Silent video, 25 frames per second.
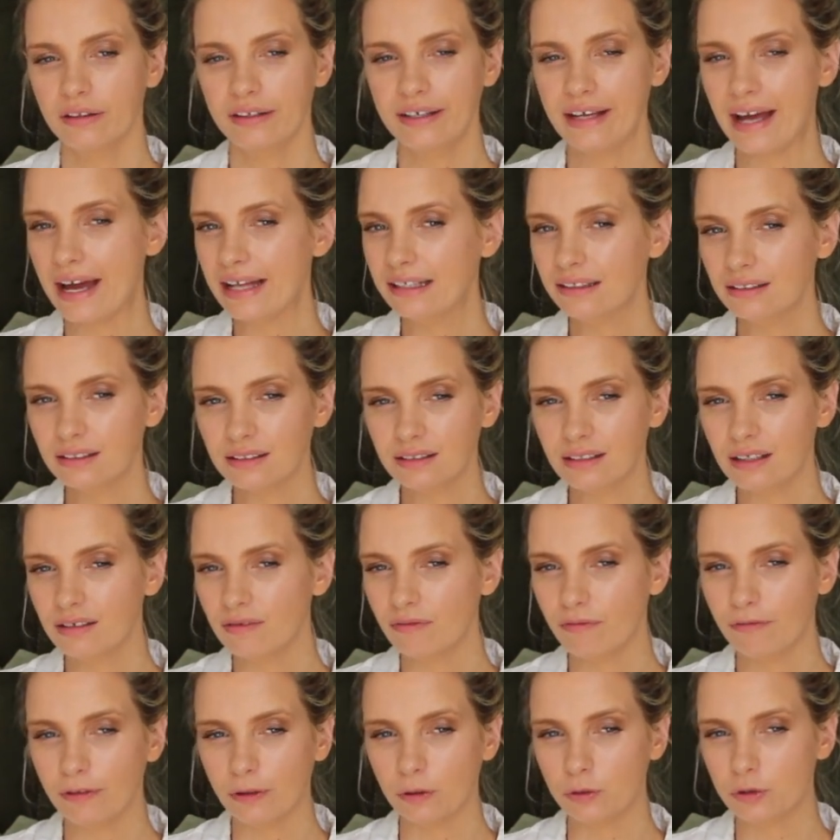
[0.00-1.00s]
The ends
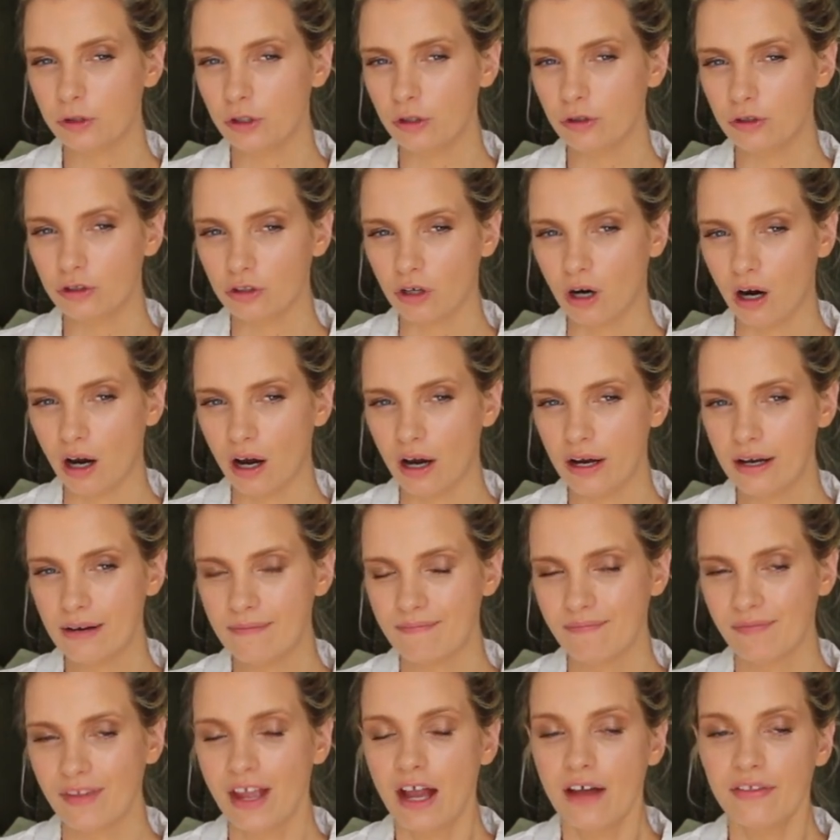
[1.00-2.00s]
didn't feel too dry.
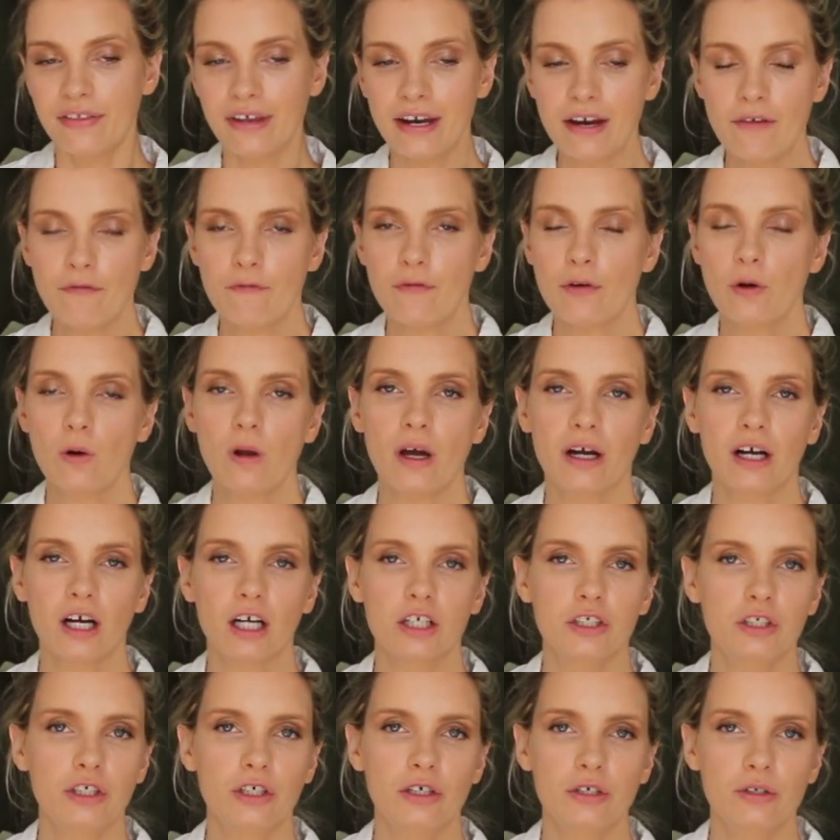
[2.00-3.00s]
They didn't feel like
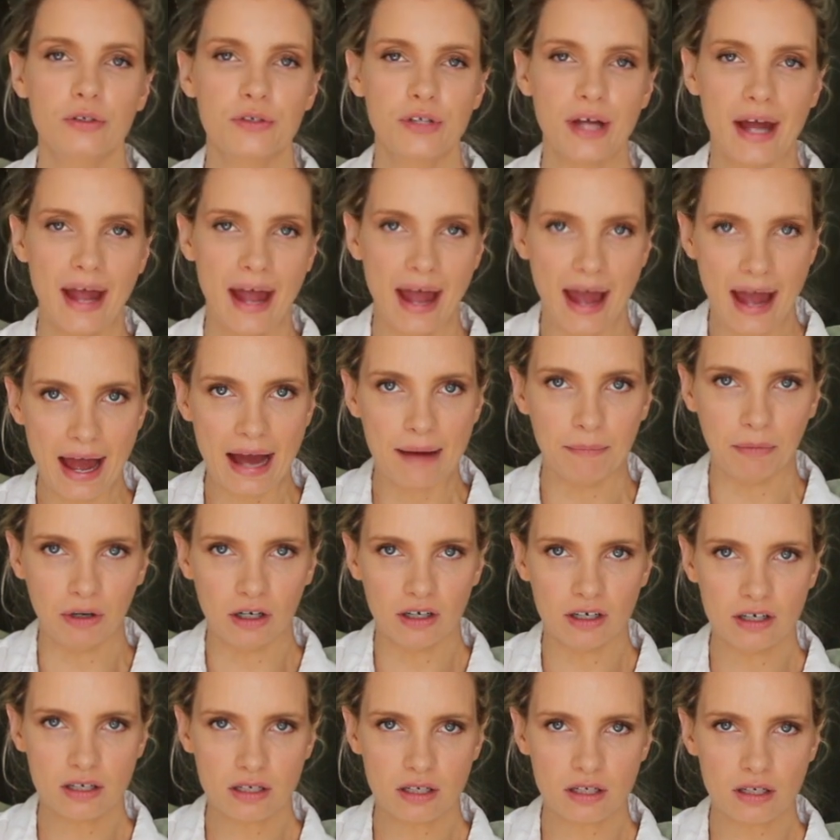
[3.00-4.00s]
I'd used a hair
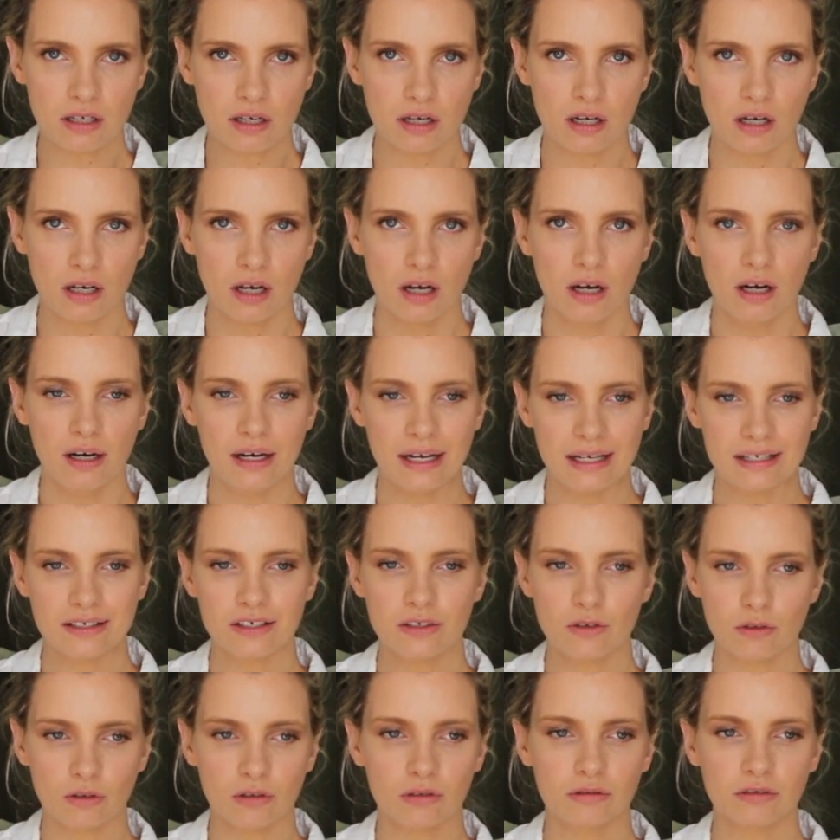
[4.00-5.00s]
mask.
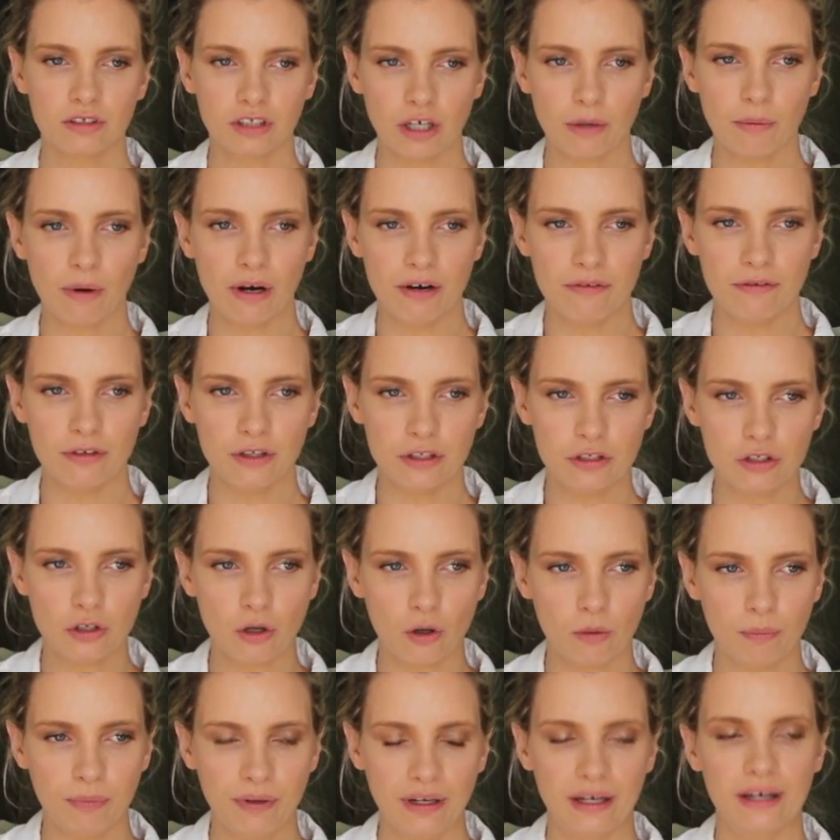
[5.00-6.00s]
Let's not go over the
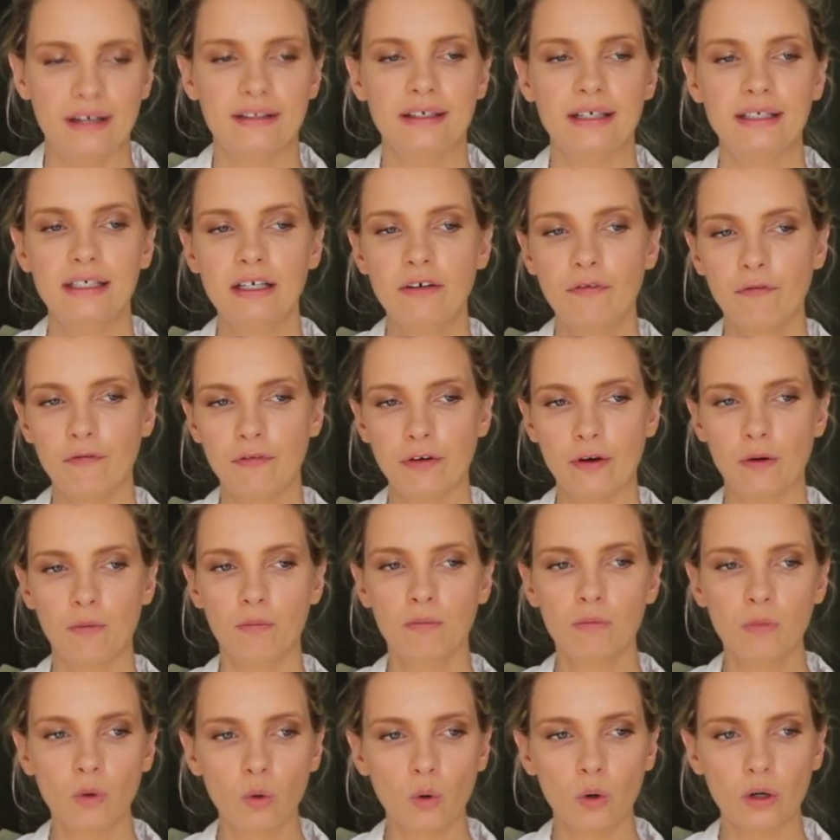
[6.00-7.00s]
top here. They didn't feel
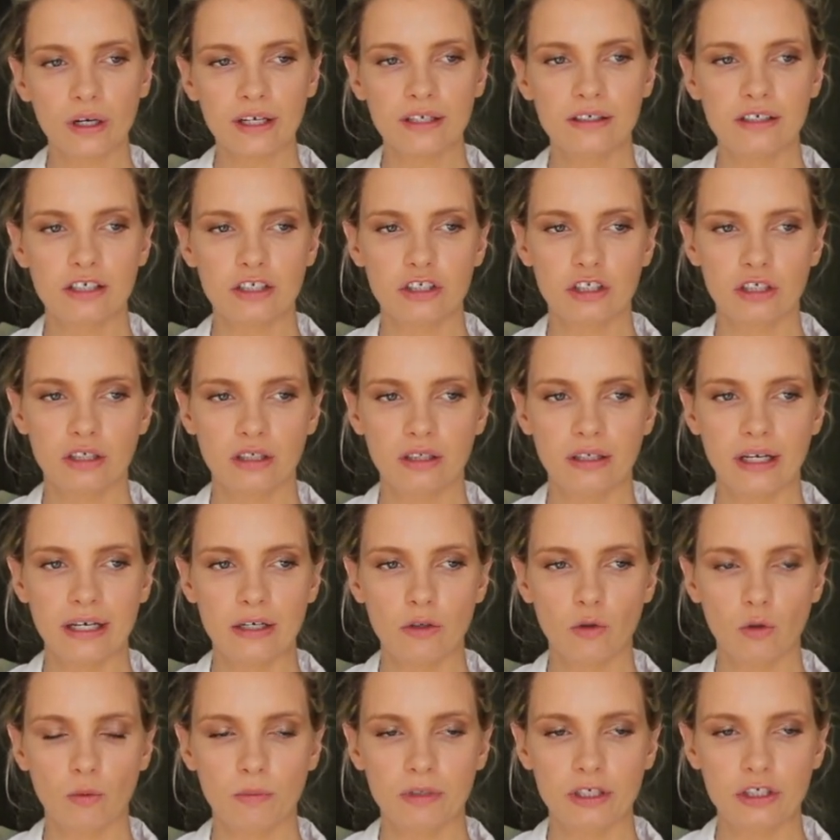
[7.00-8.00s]
more conditioned than they
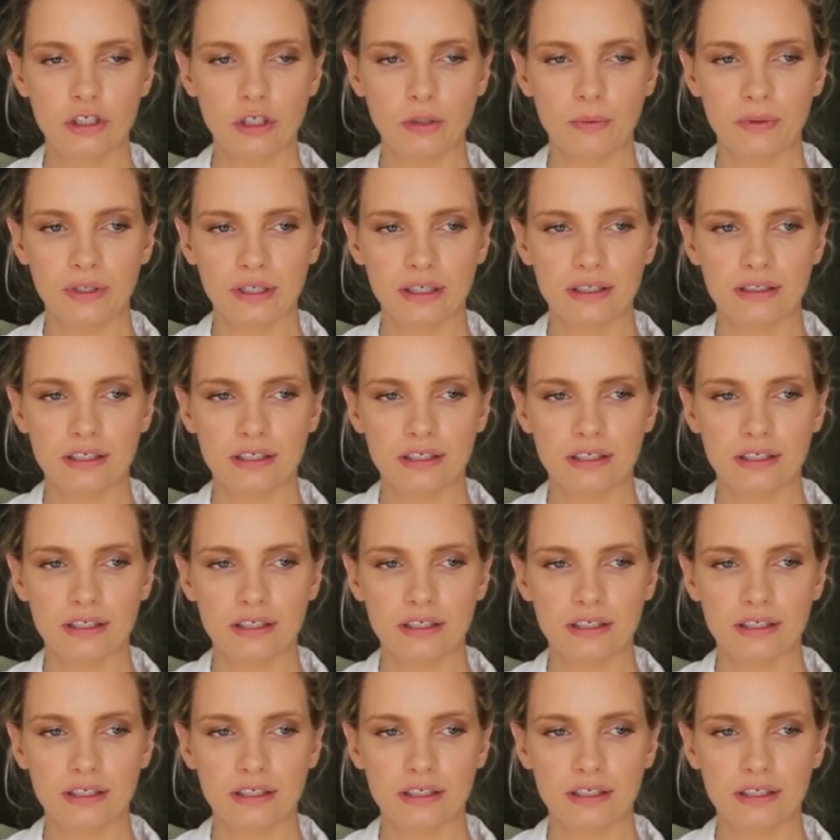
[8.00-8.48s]
normally do with the